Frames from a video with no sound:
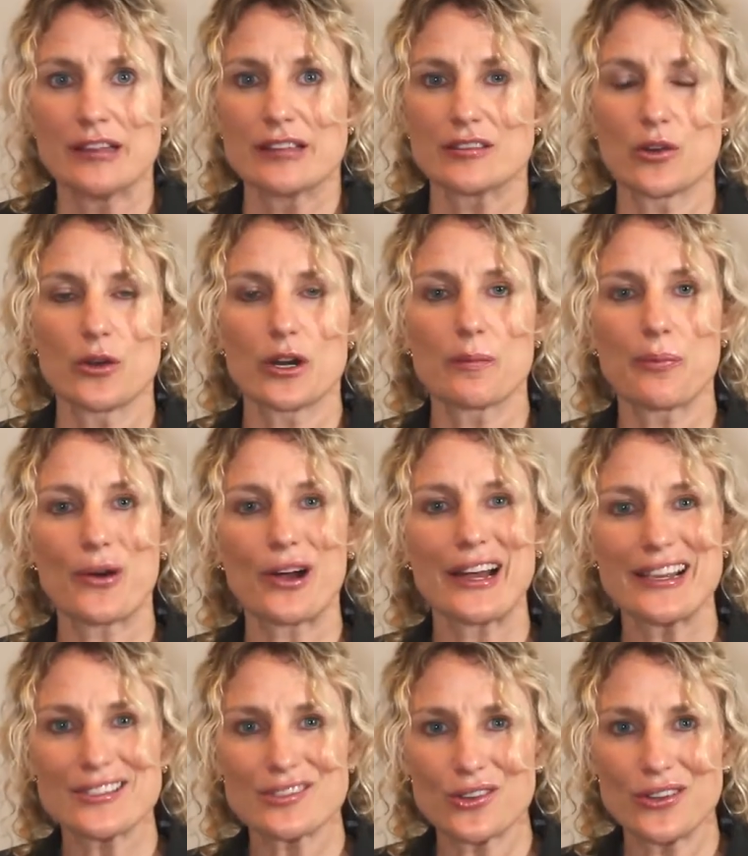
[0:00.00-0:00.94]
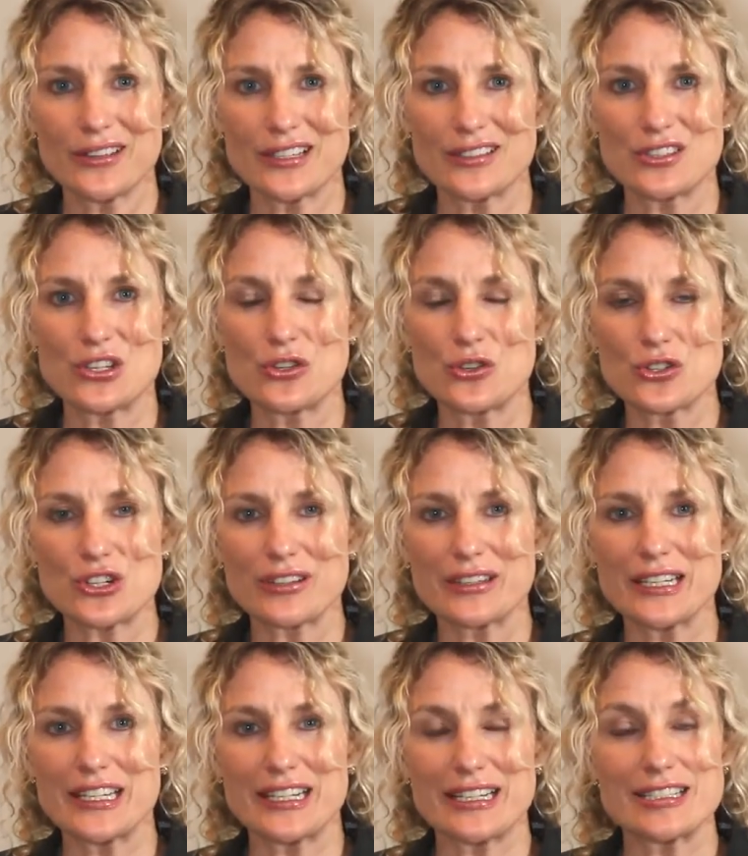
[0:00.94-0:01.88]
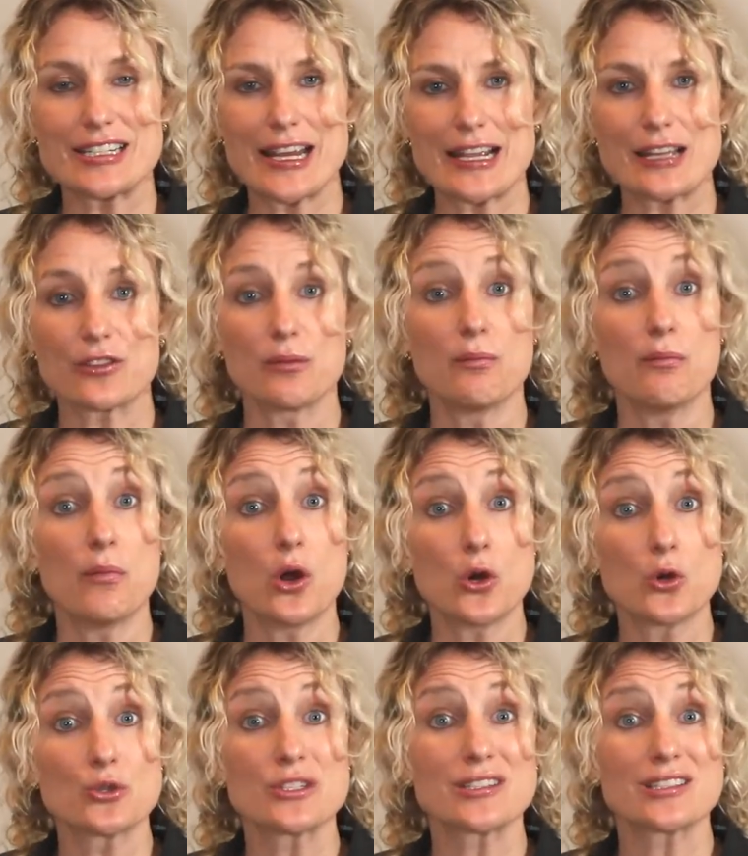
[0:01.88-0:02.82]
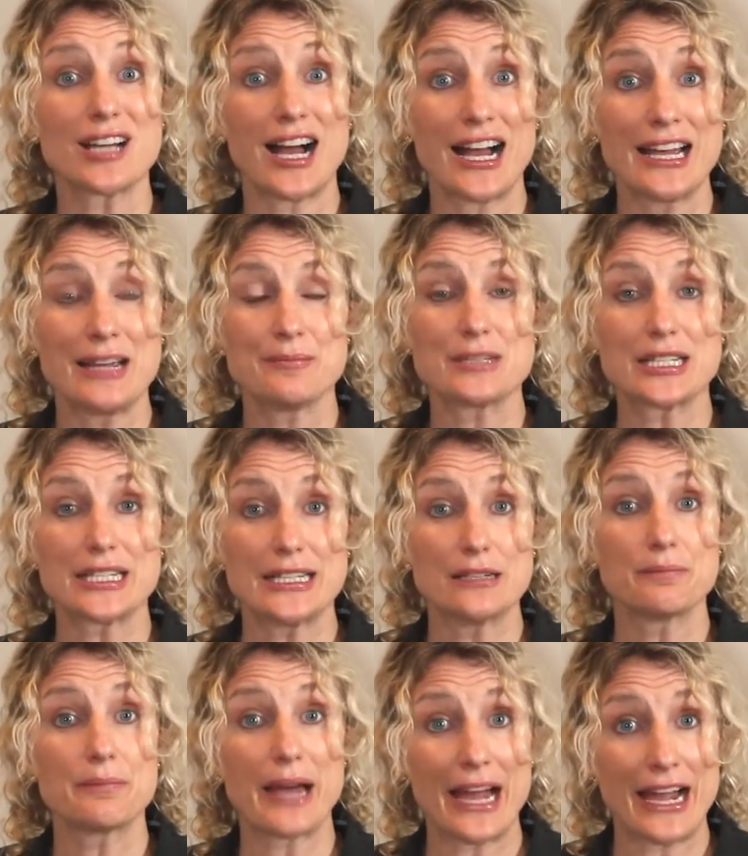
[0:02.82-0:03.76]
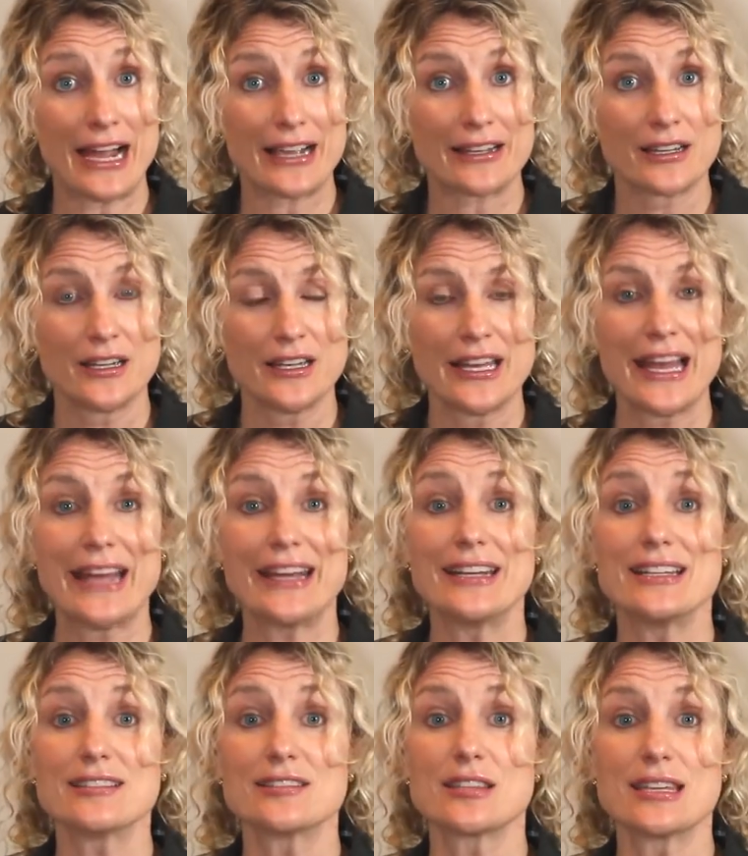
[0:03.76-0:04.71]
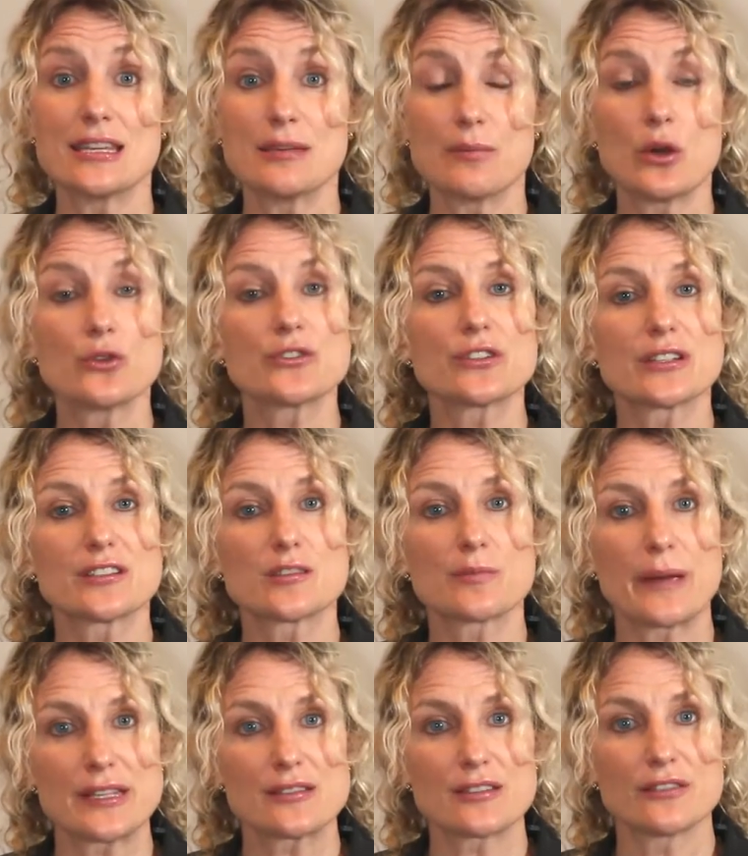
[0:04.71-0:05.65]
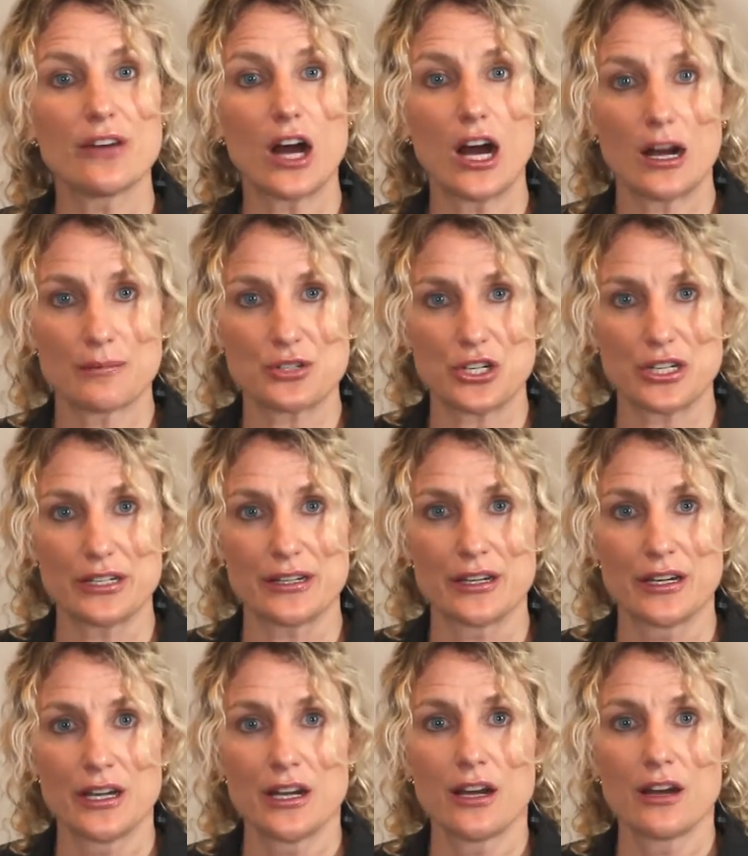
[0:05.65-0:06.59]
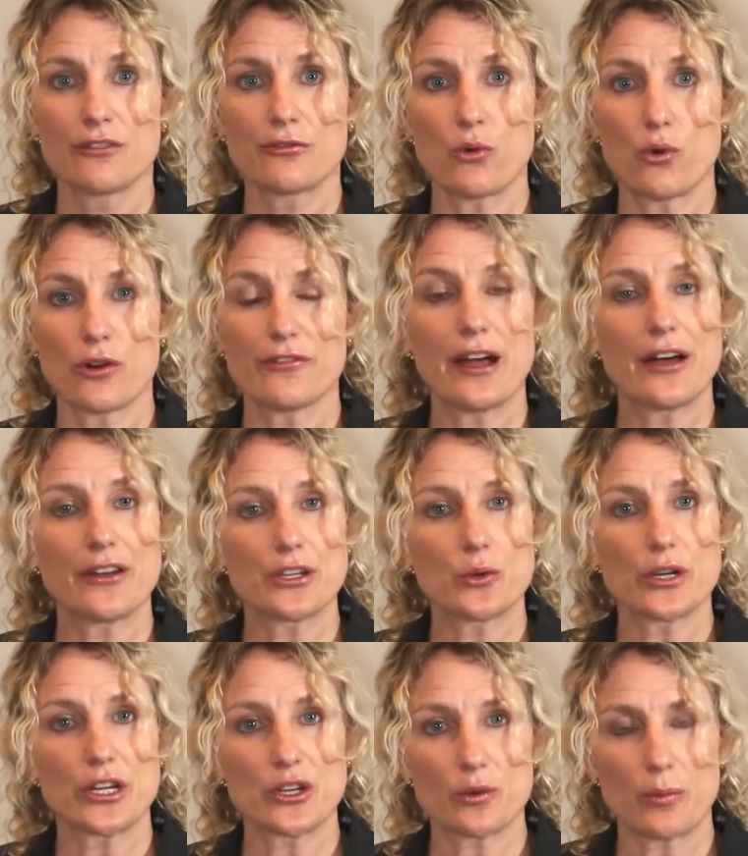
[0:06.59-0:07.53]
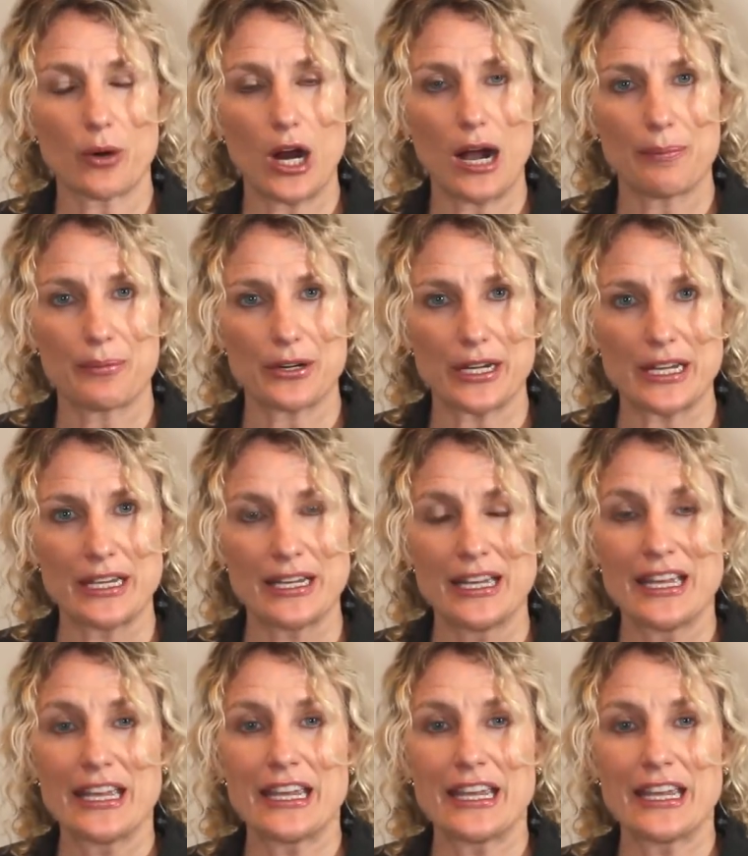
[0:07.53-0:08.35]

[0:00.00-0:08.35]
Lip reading: So an appraisal is usually going to take the most time to get back, and it is the most expensive option for valuing your property.